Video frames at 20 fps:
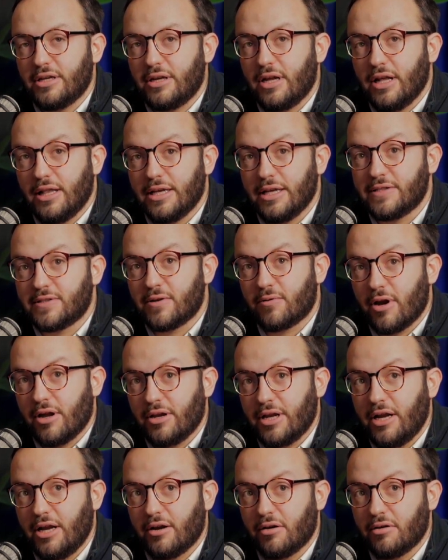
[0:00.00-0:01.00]
at least around
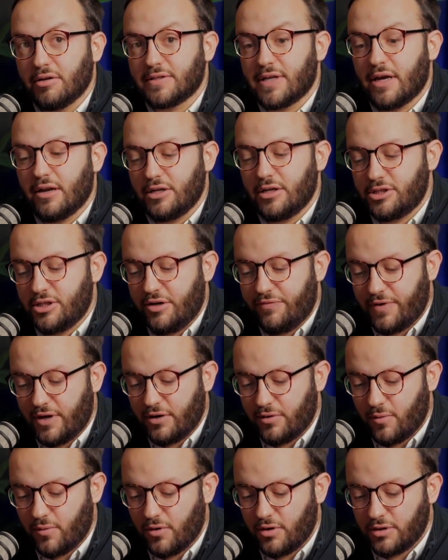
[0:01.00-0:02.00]
here, is kind of shifting
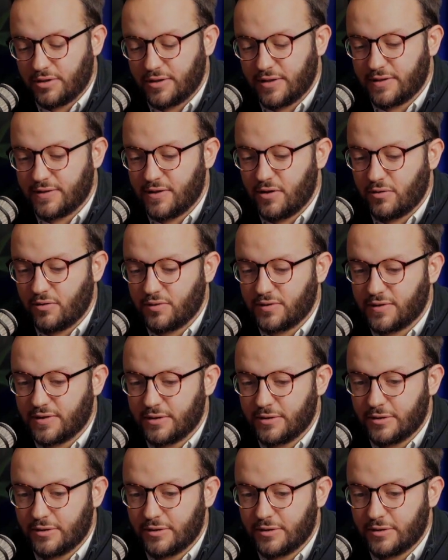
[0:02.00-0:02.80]
towards, is those